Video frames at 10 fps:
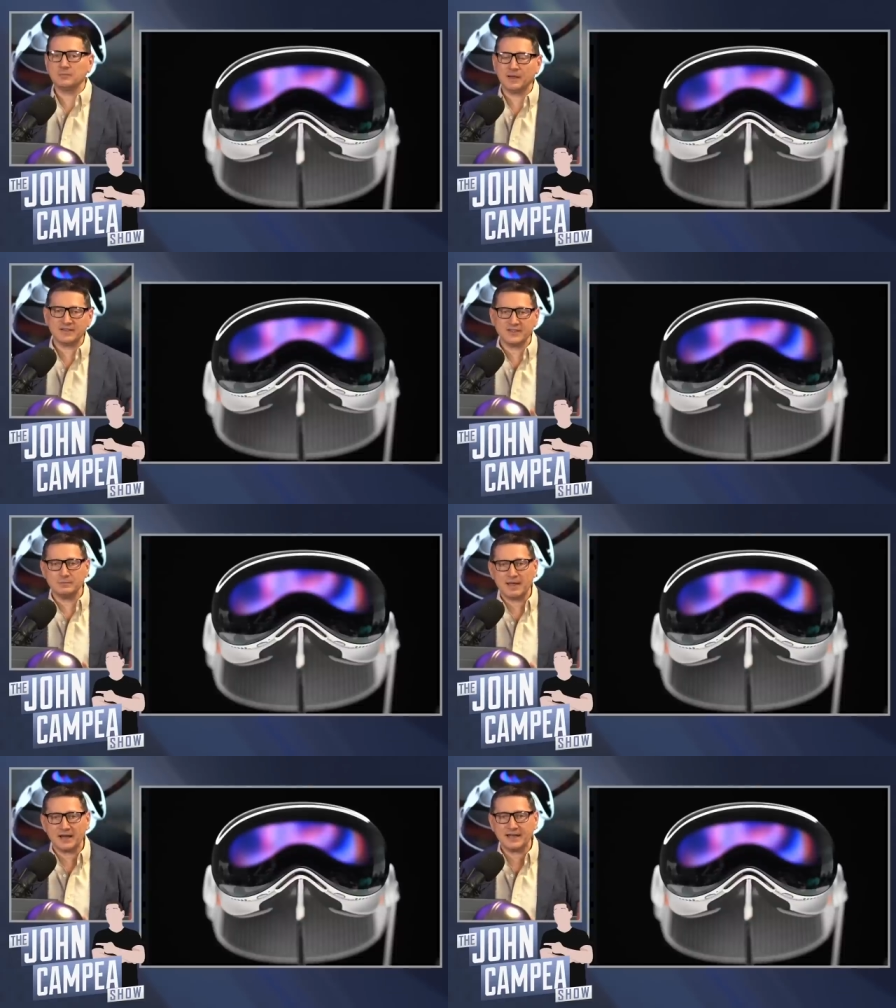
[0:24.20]
buzzing
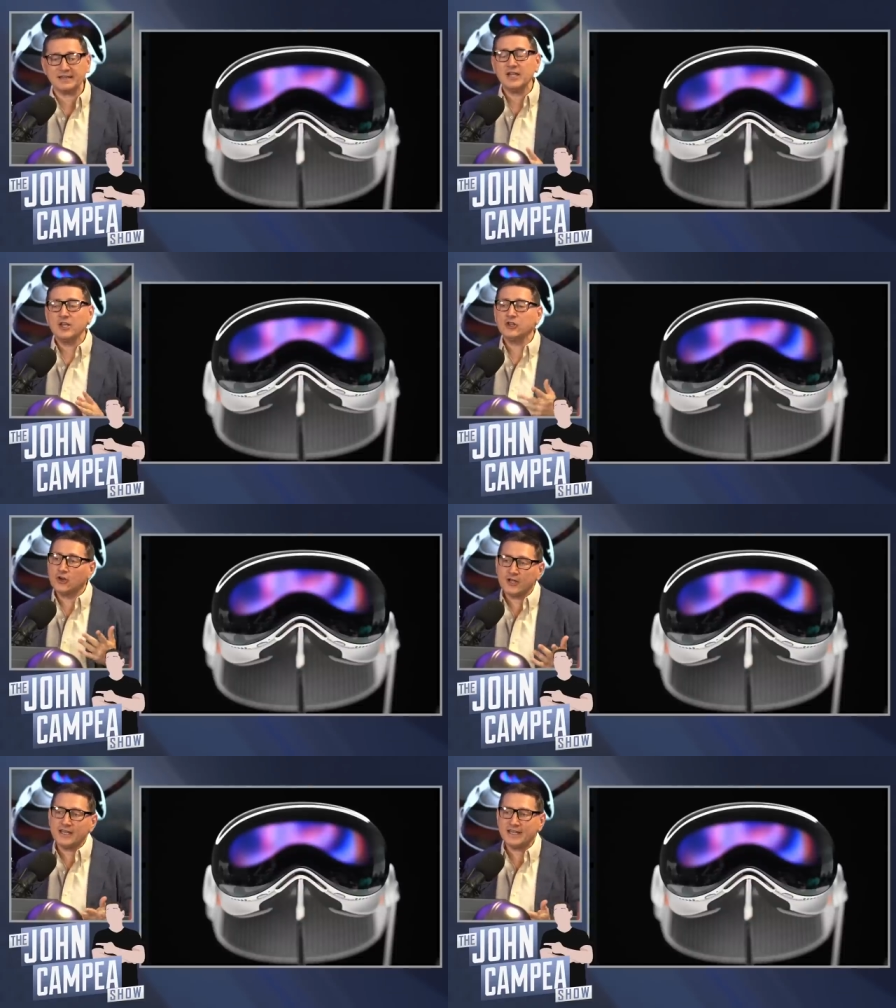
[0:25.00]
about it. And
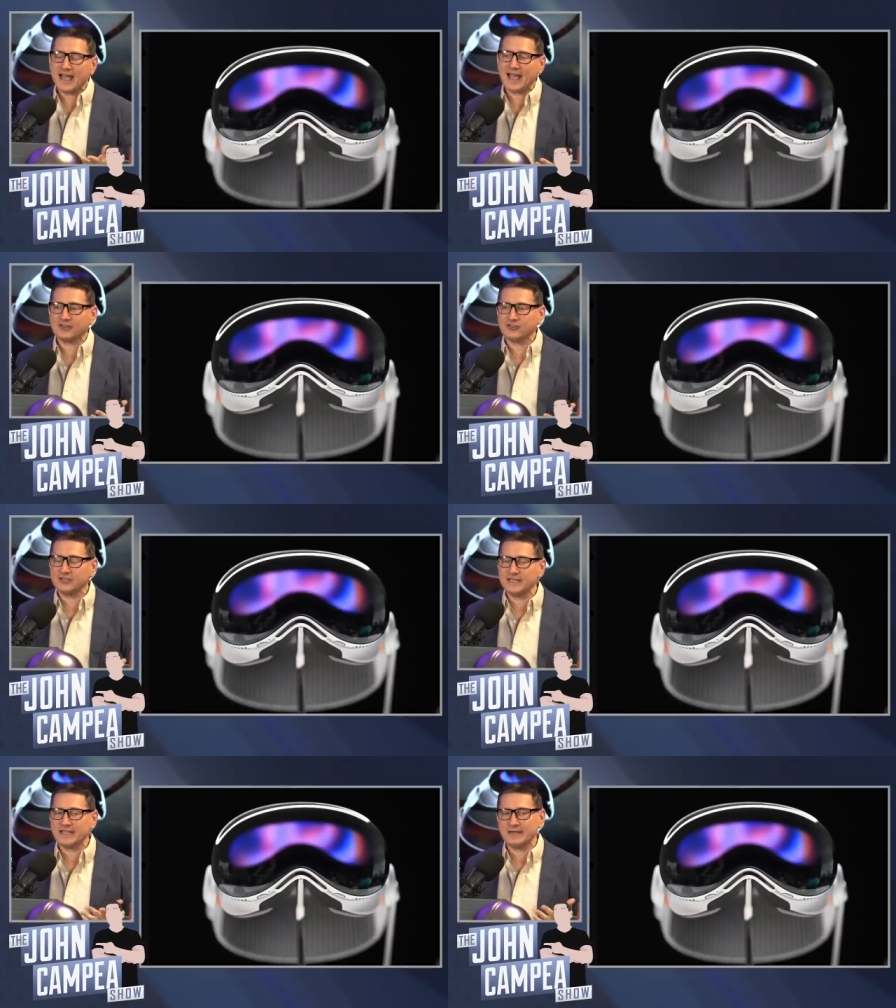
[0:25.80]
could it
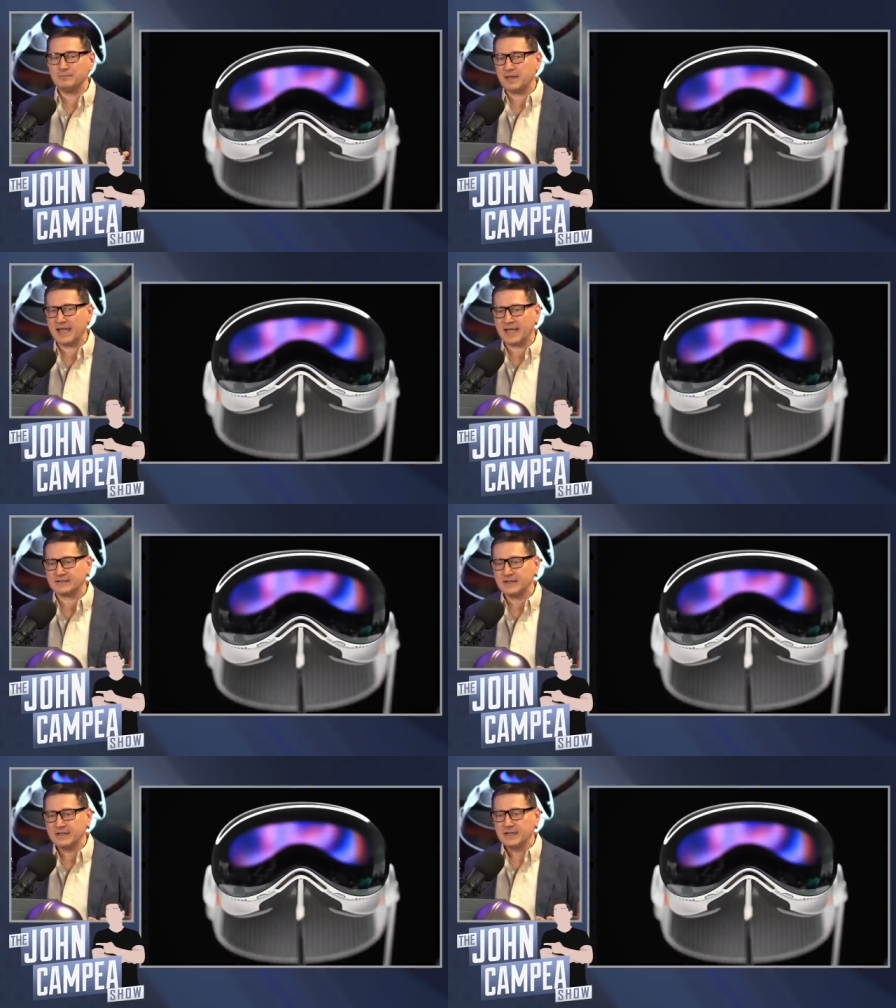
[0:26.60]
actually
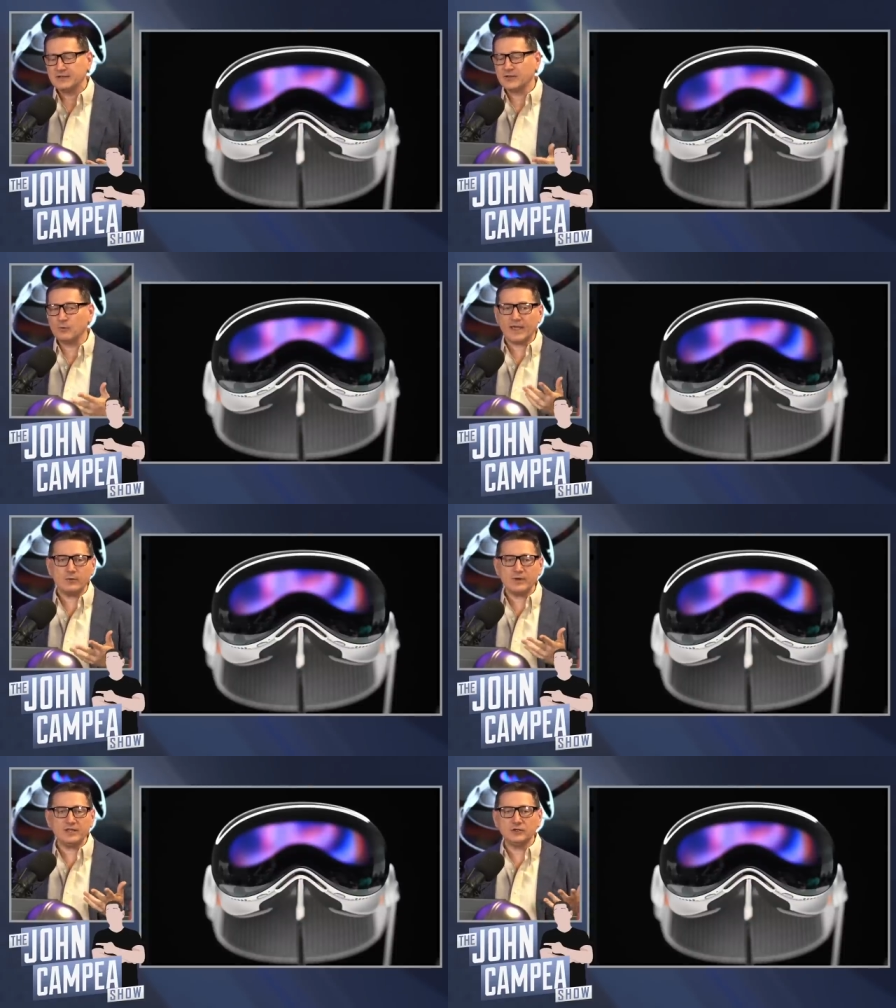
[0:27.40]
impact the way
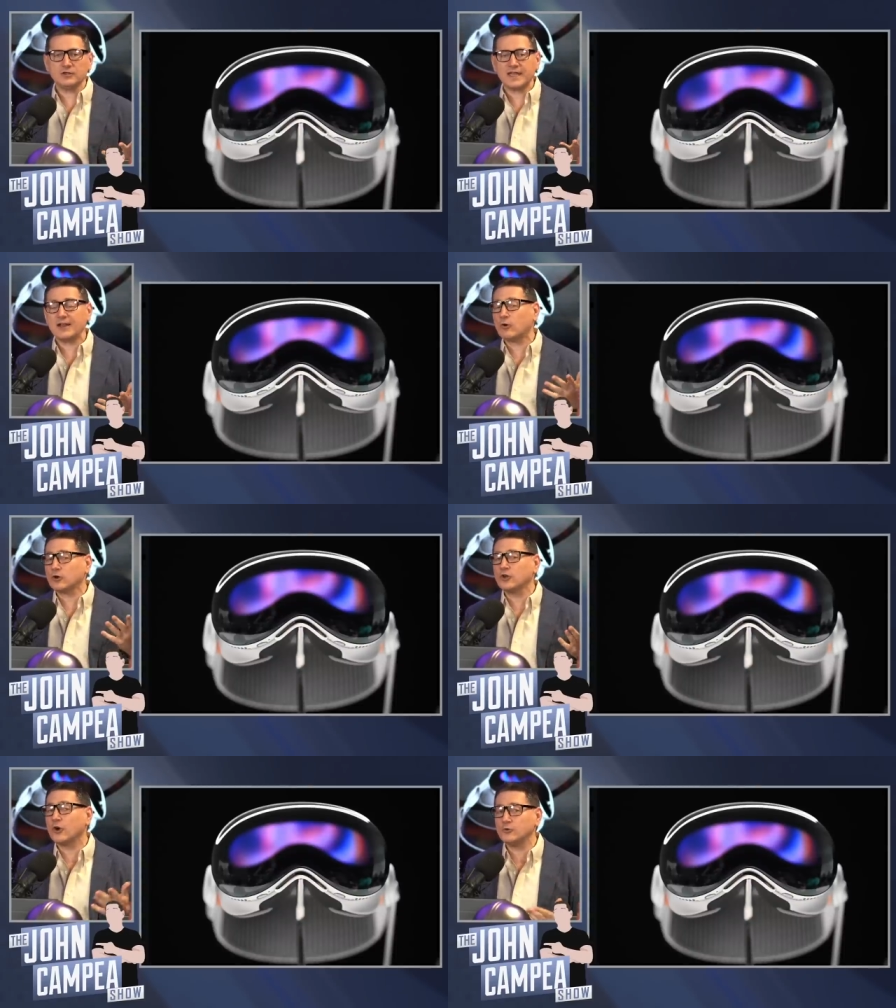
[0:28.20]
we look at or
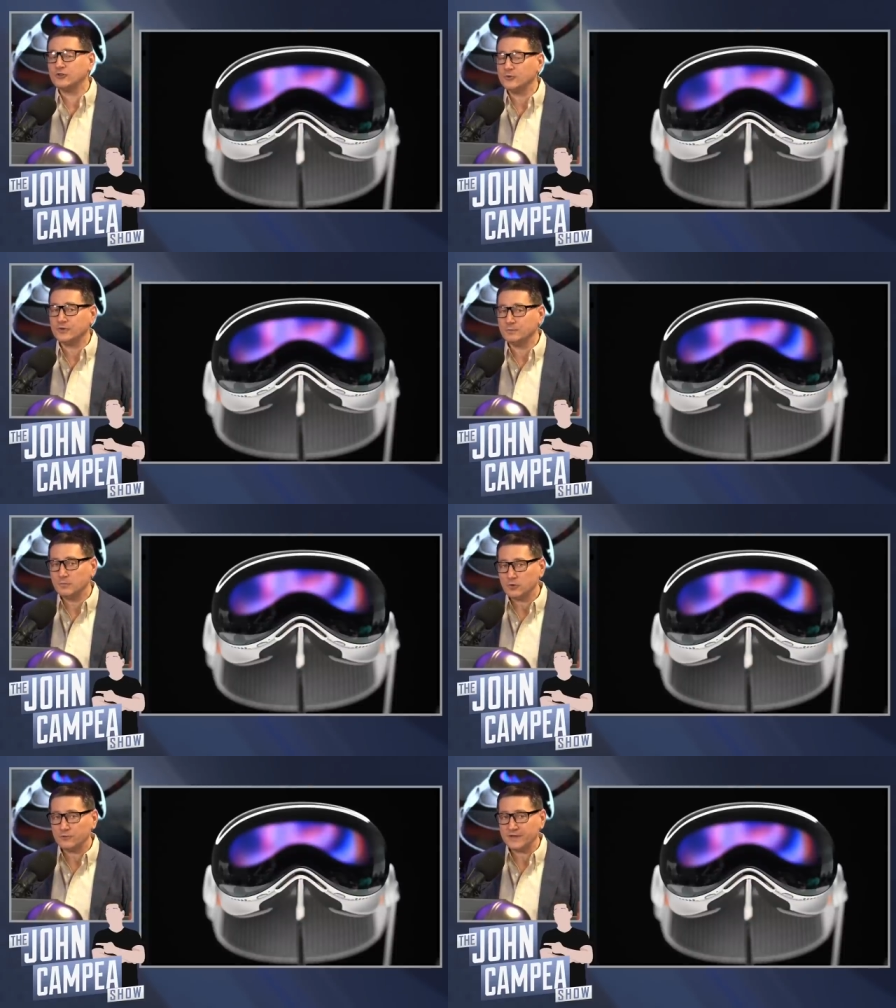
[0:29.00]
go to the
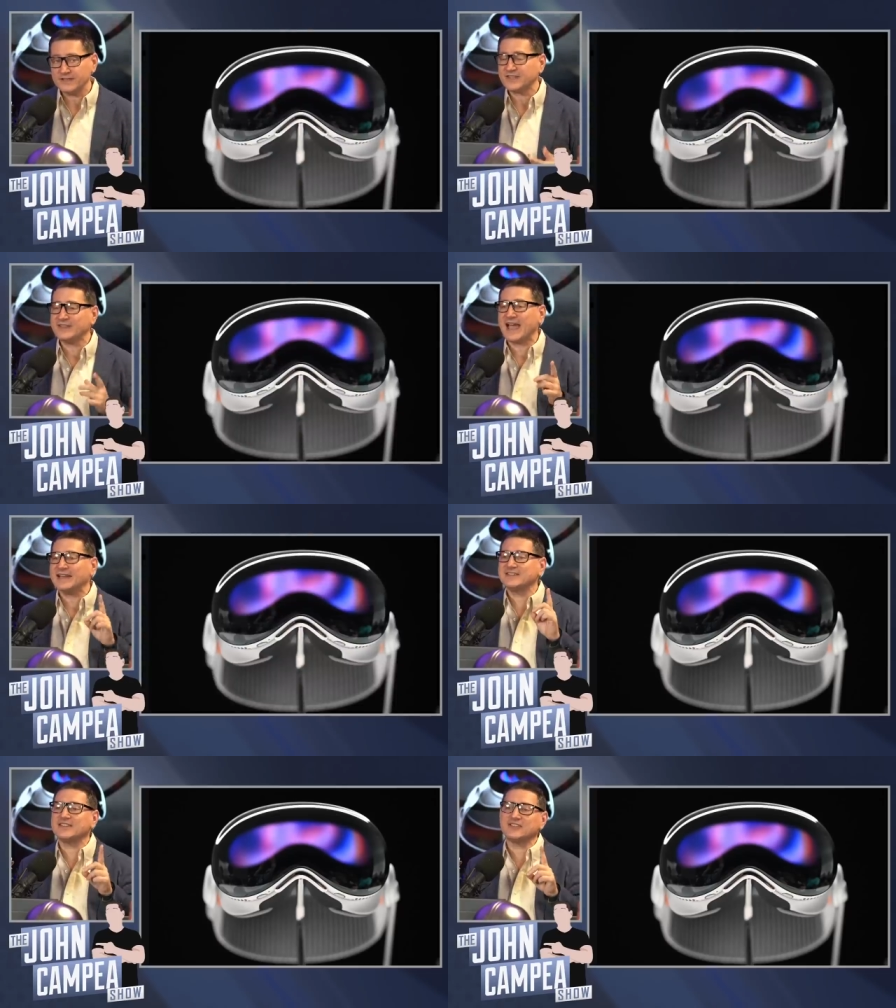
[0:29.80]
movies? And that
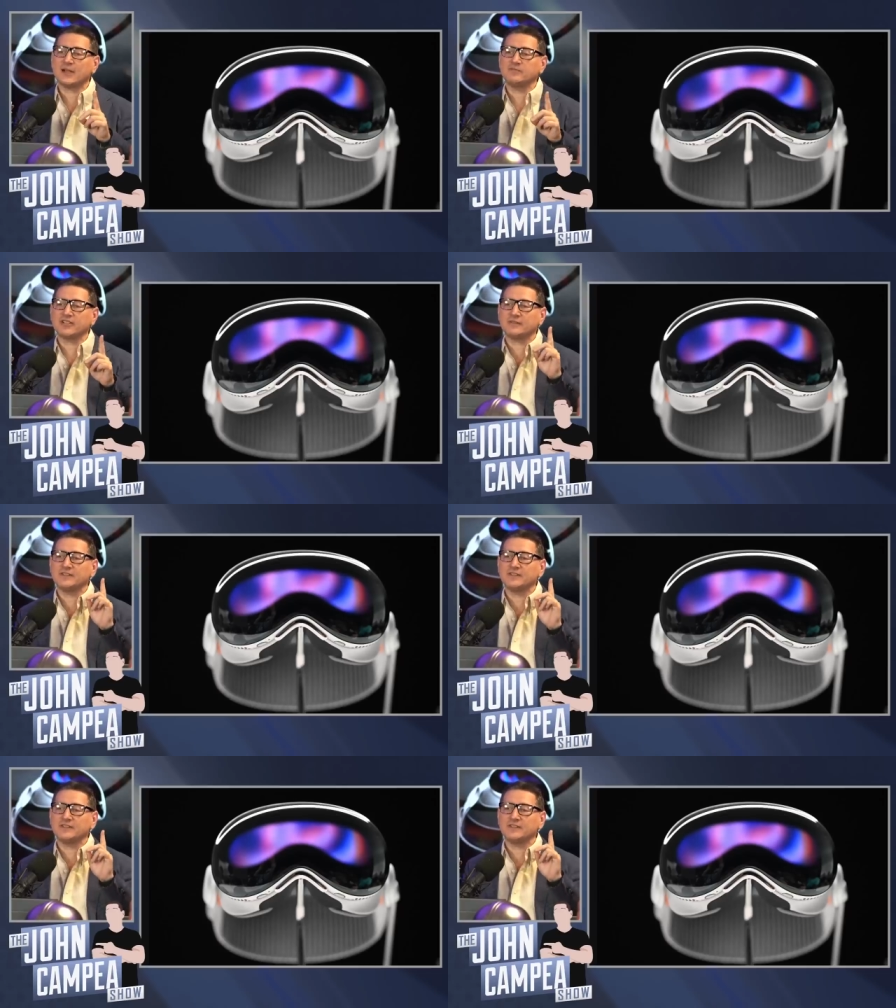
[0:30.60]
is the subject of